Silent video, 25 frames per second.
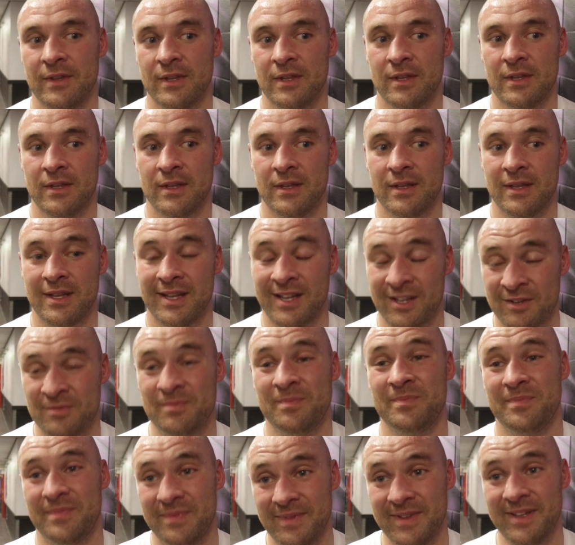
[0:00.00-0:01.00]
it's
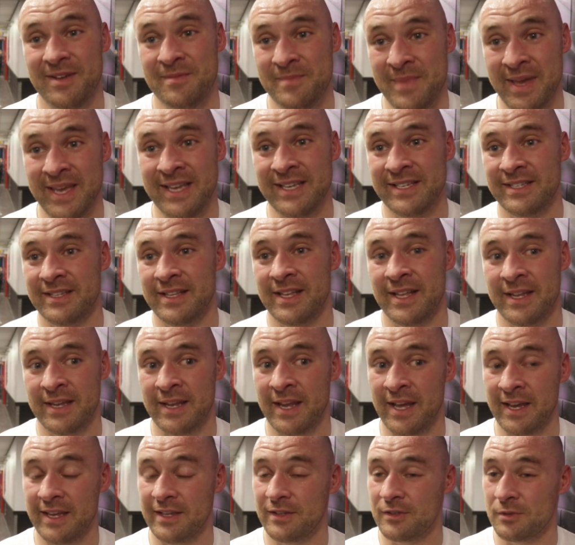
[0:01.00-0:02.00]
amazing, and
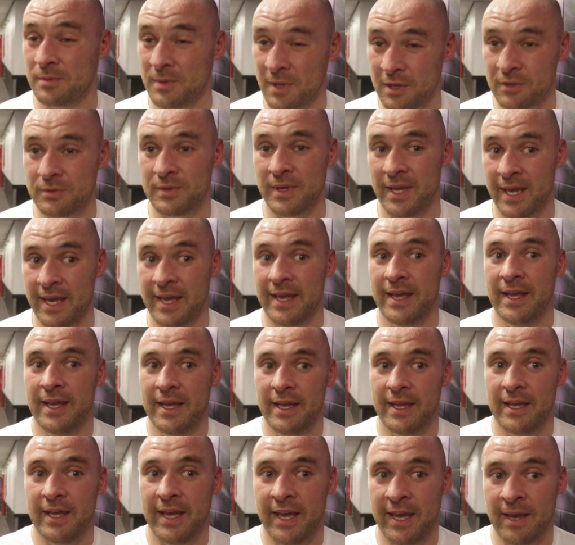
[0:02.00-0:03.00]
like to be honest with
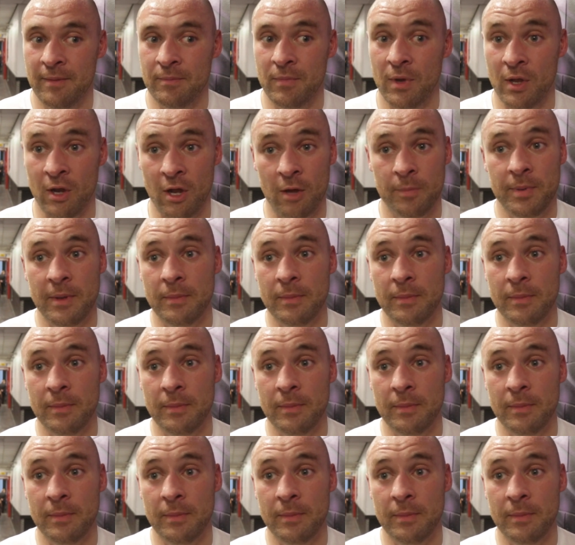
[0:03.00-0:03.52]
you, um, a lot of